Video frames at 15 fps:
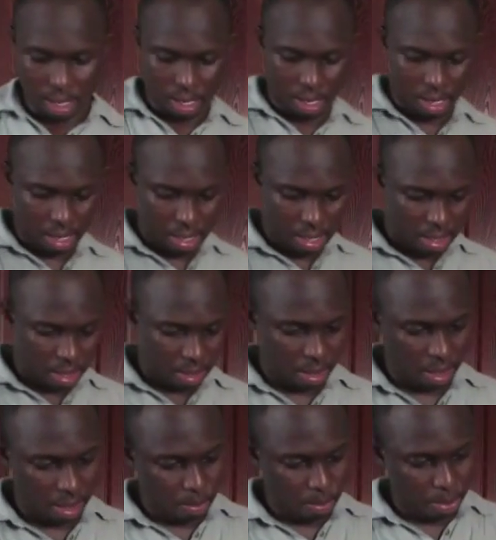And
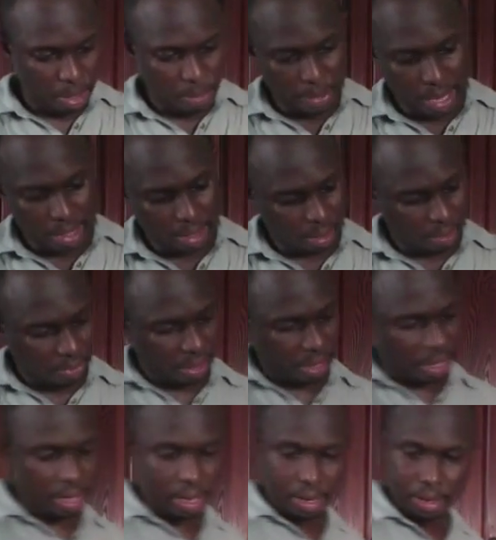going to put the plastic over
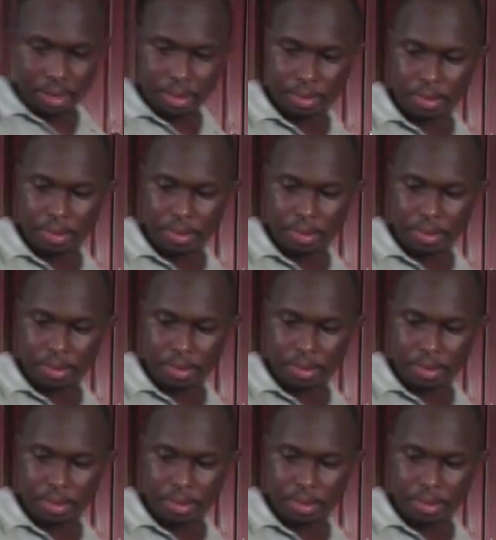there.